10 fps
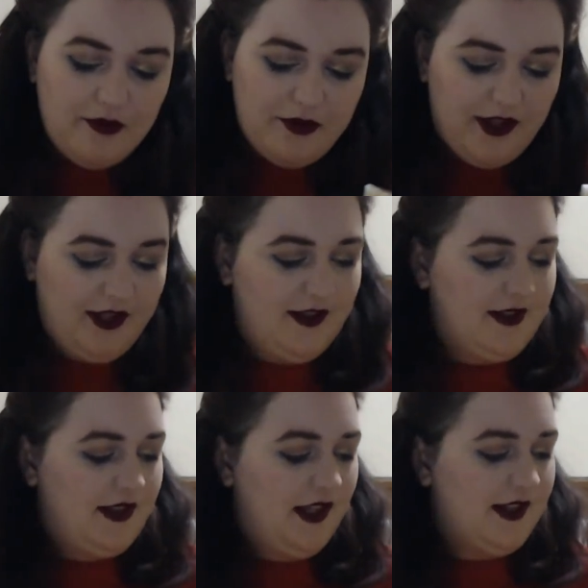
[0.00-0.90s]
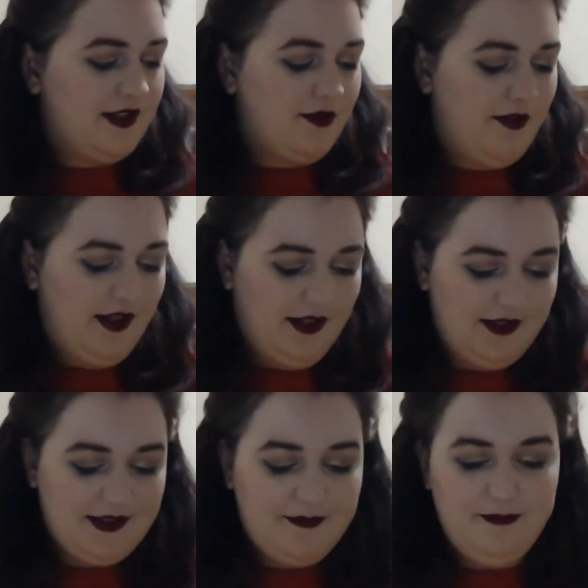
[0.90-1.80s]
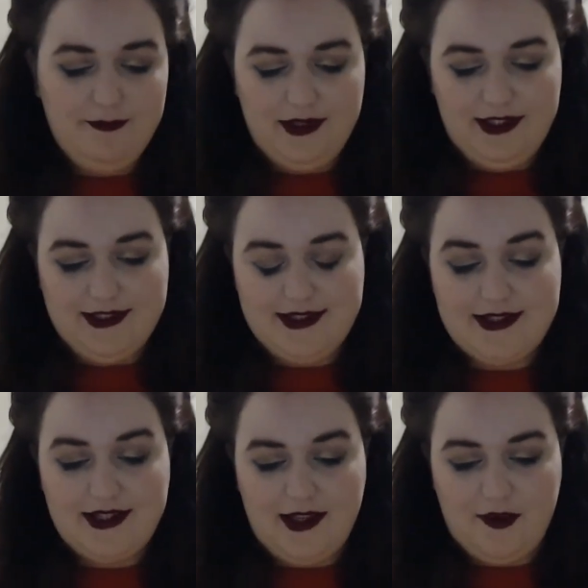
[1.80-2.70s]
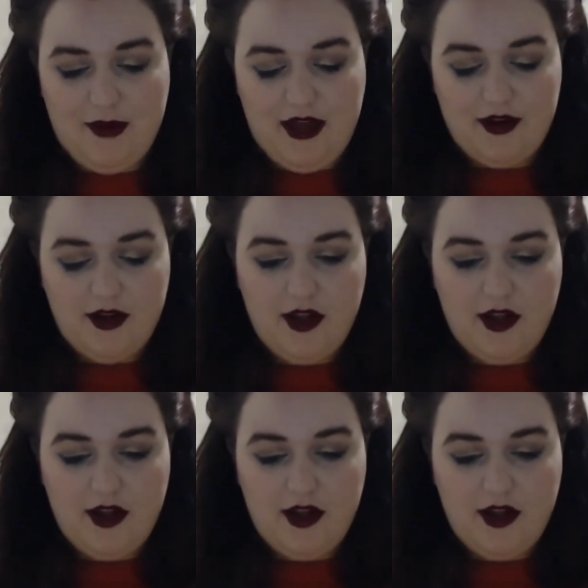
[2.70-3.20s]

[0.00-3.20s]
things. Last two things. Let's get them out.